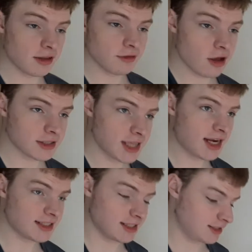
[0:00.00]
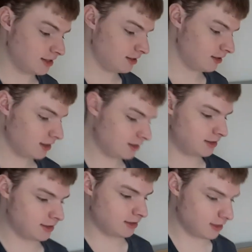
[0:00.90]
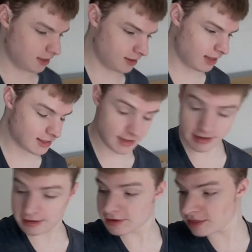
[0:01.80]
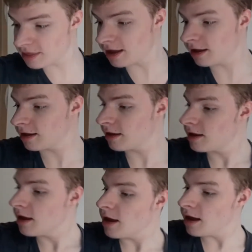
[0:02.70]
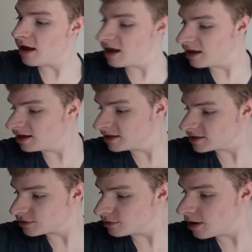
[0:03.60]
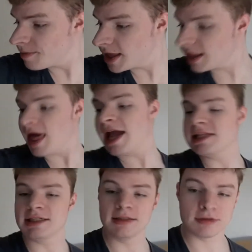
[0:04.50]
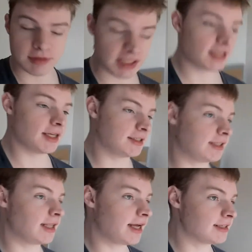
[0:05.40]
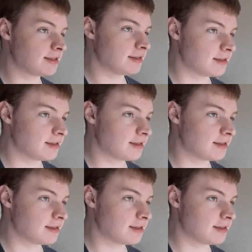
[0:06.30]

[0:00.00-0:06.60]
The vlog is edited. That's a good thing. It is a bit late. It's ridiculously late.